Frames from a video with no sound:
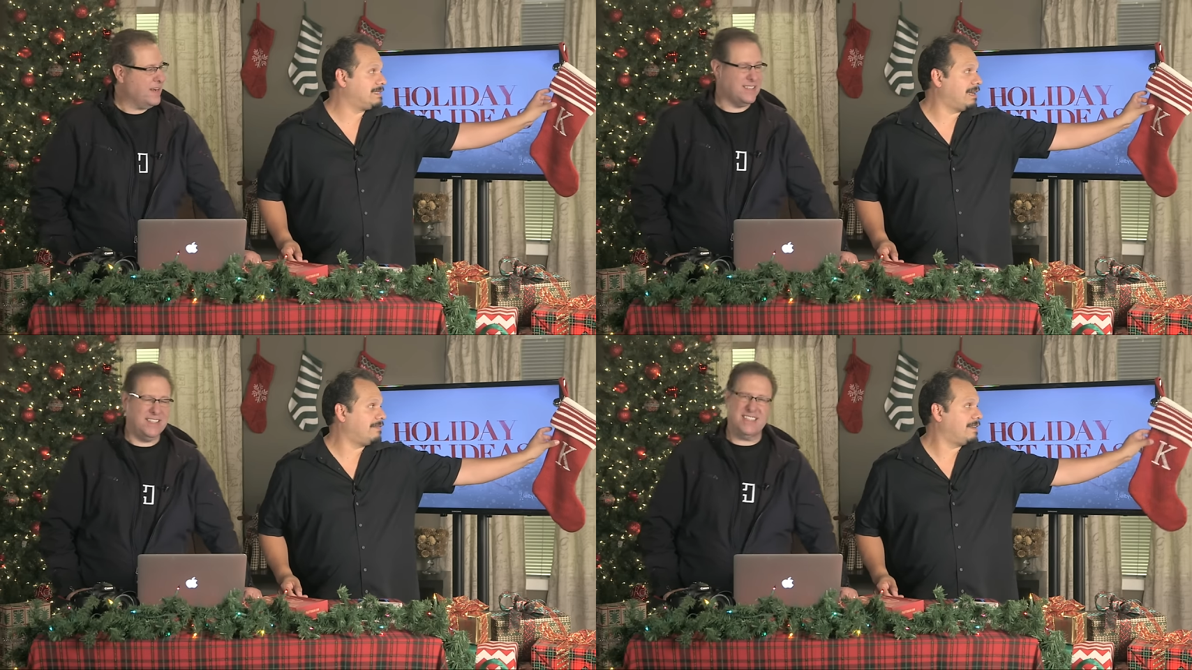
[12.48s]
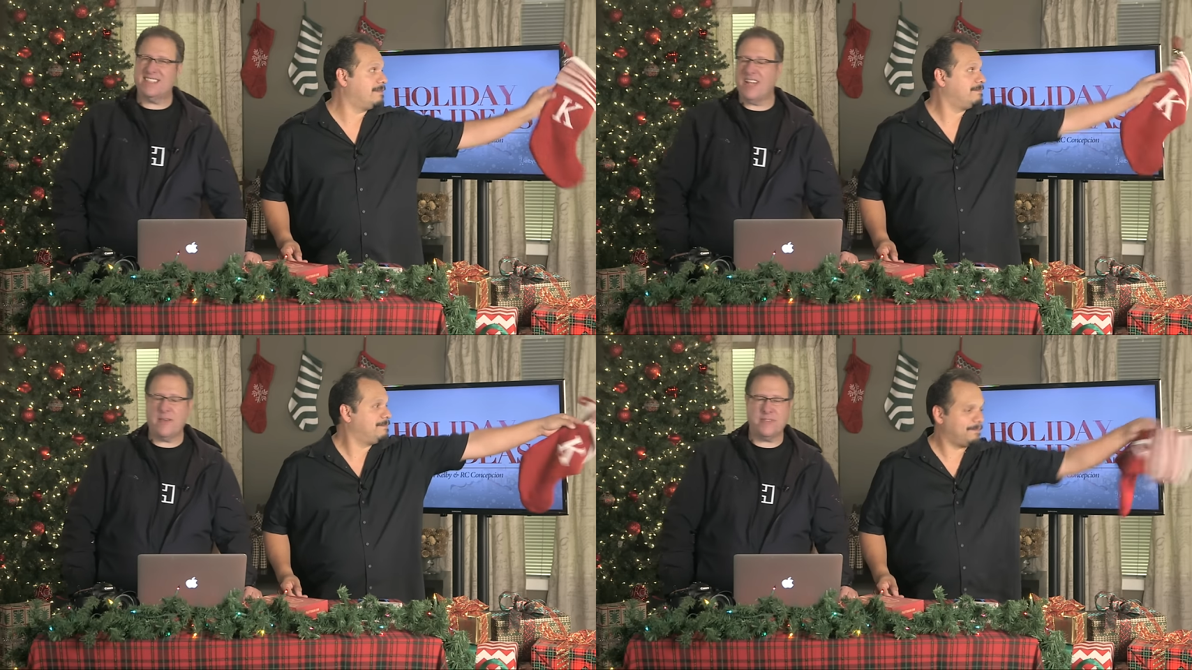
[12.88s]
Speaker 1: we're going to
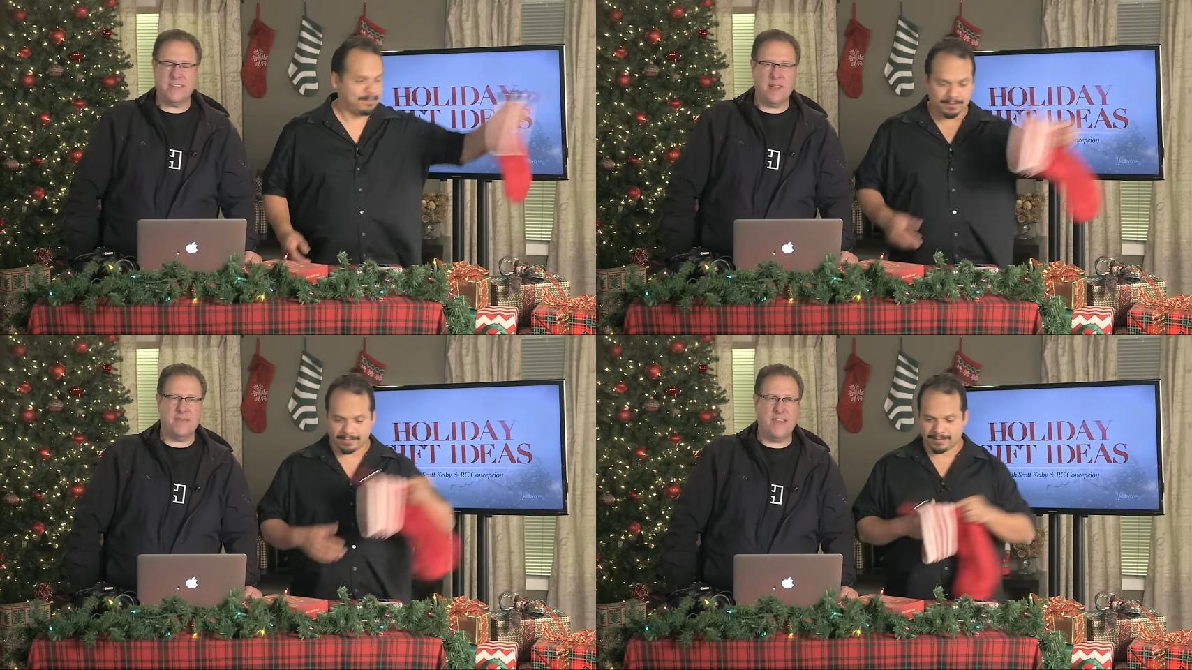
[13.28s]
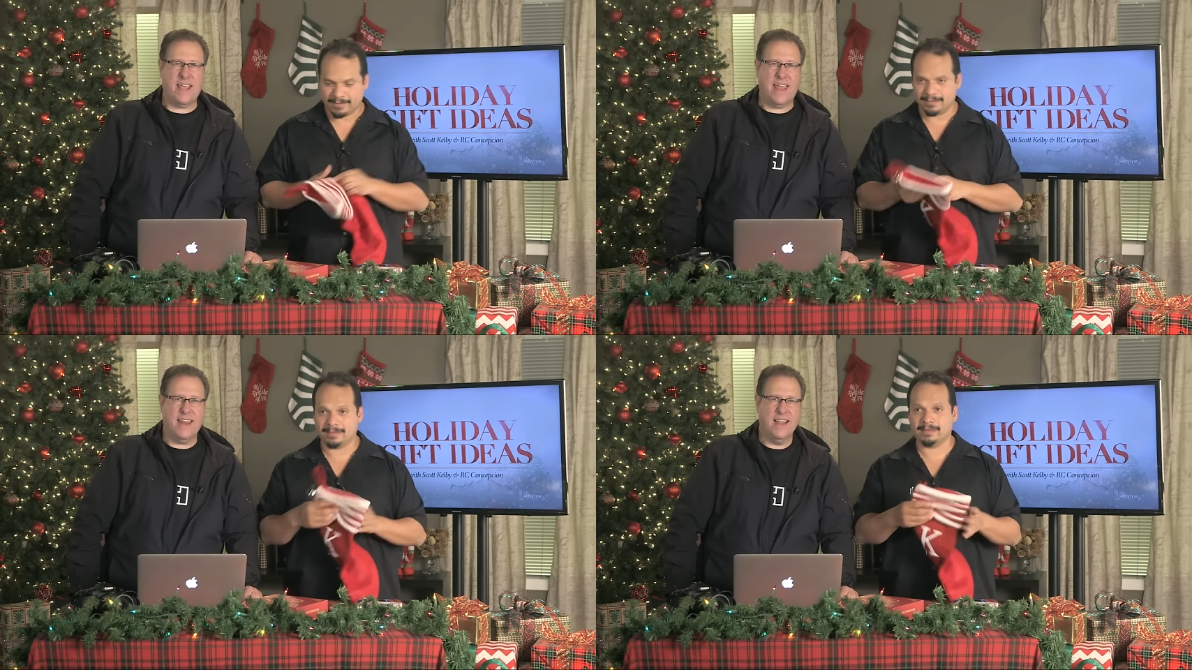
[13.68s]
stuff, stuff, stuff in
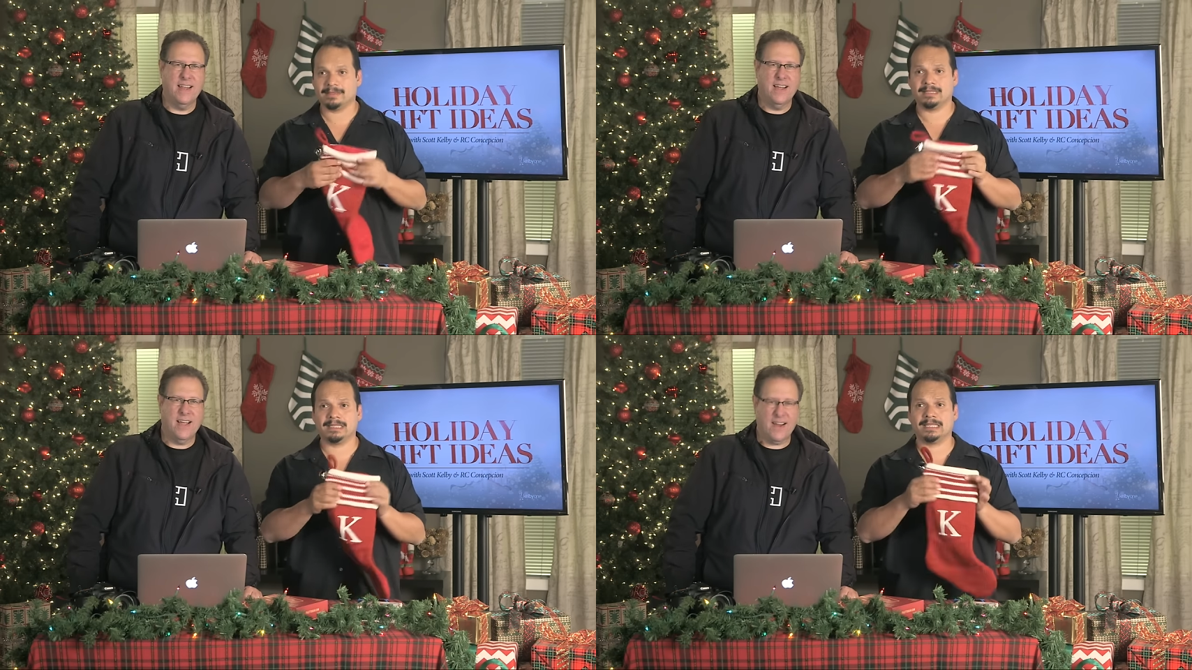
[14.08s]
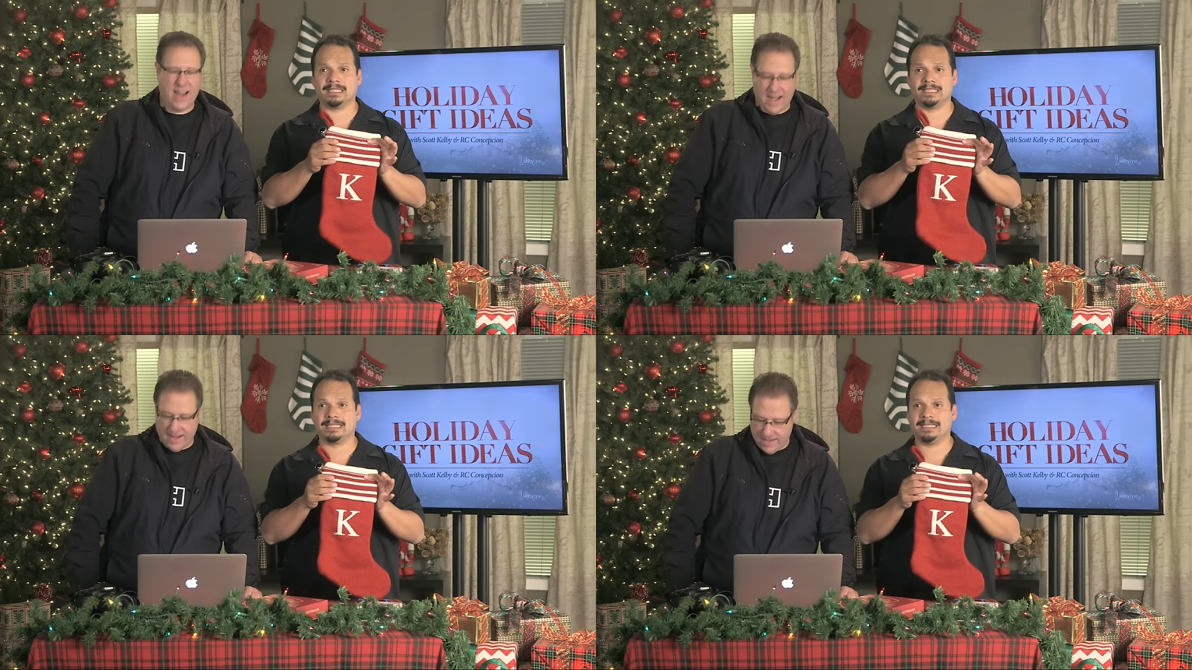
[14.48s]
it. All
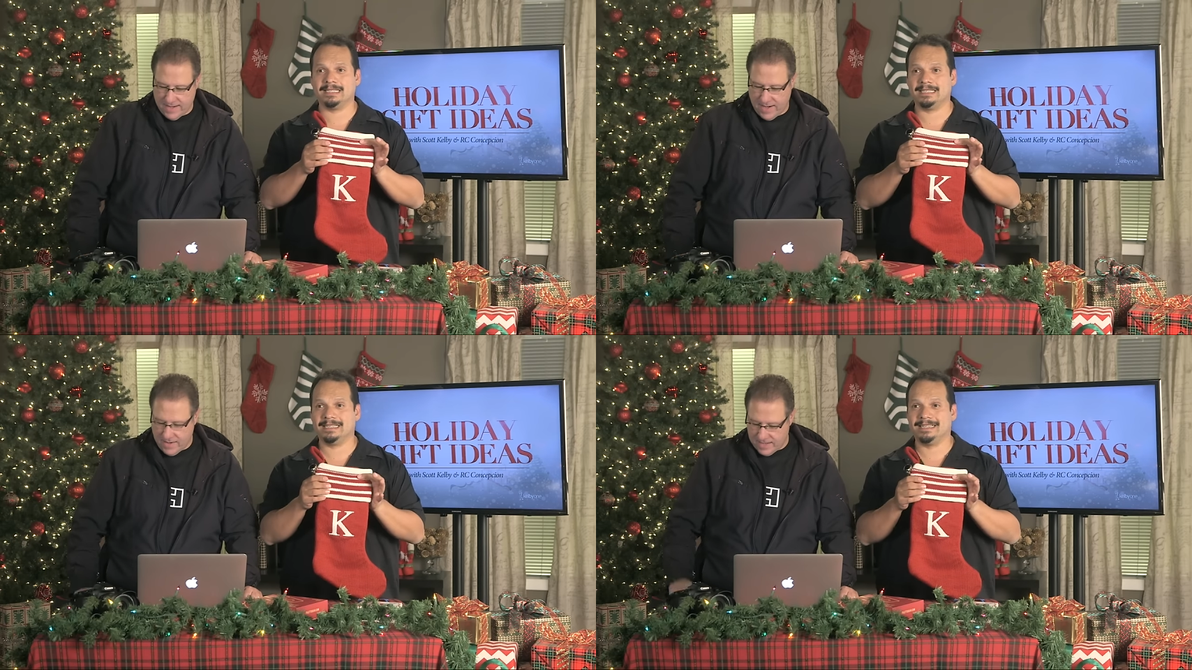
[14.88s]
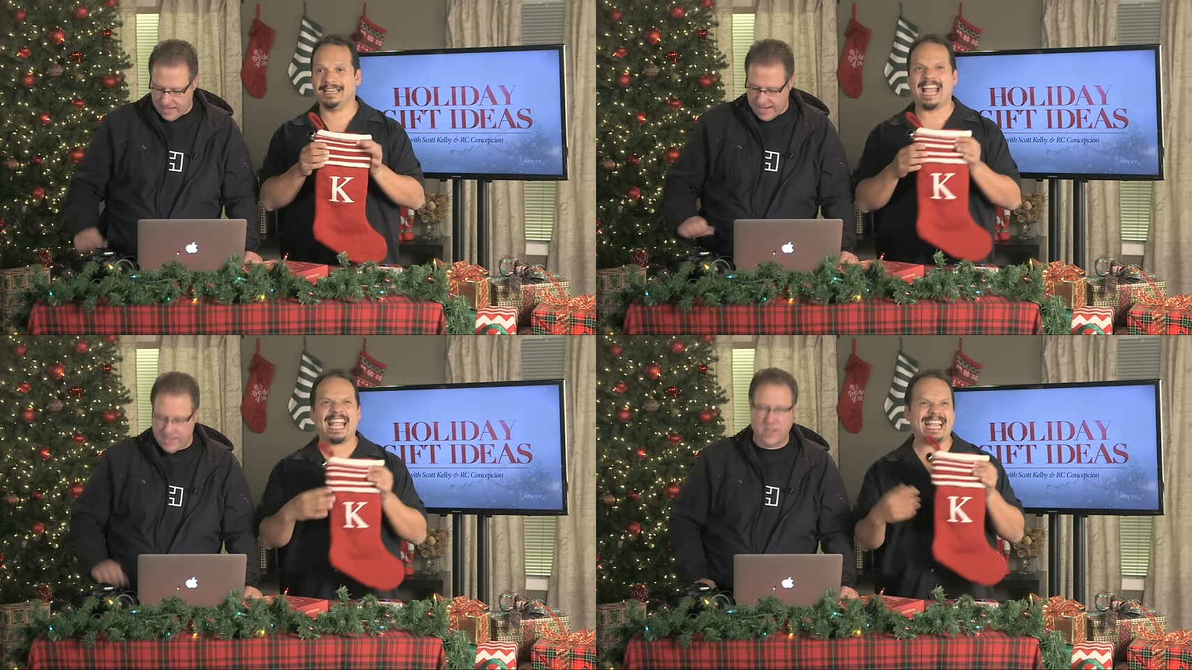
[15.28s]
right, here does
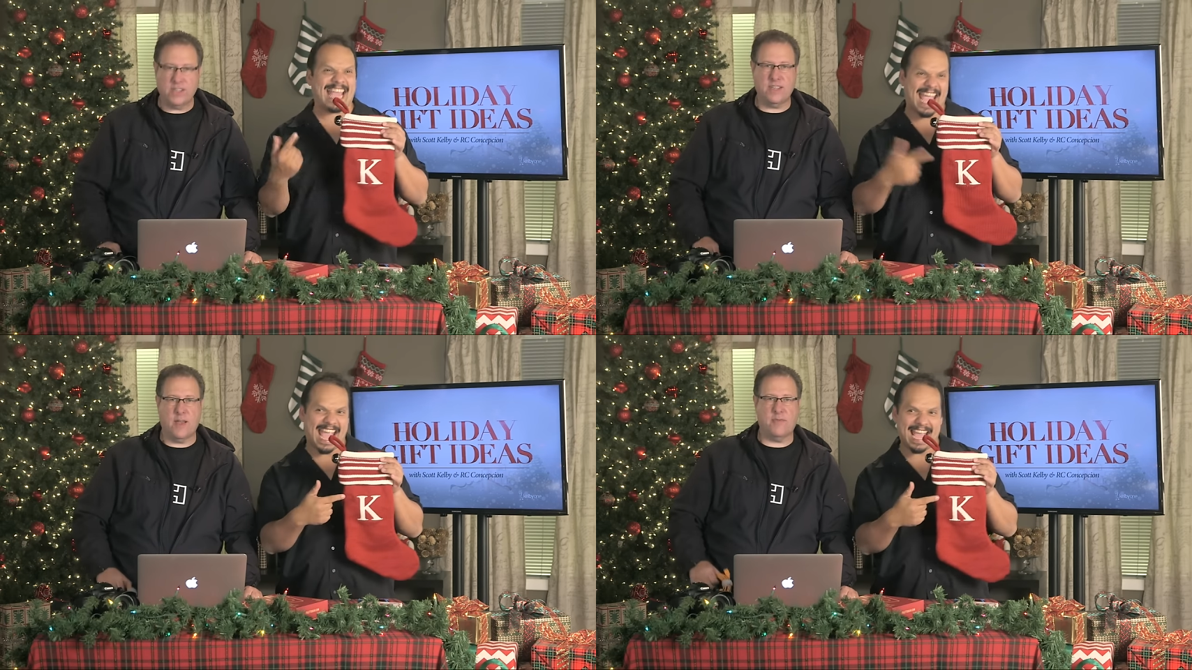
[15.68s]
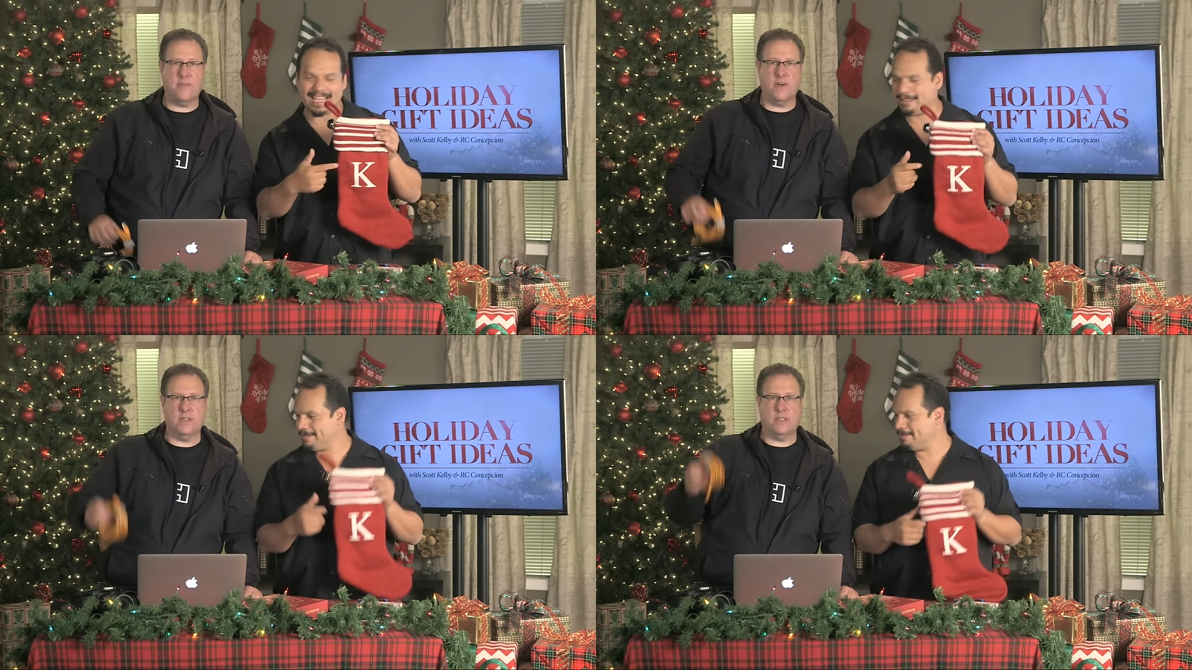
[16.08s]
I'd like you to stuff
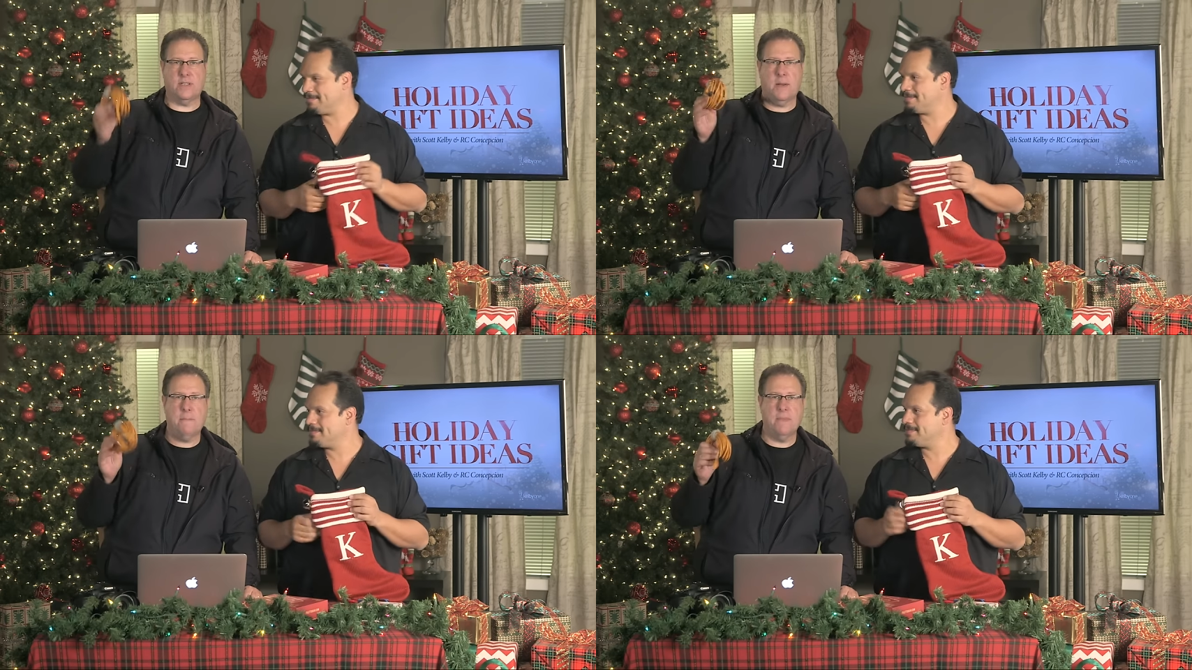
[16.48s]
first.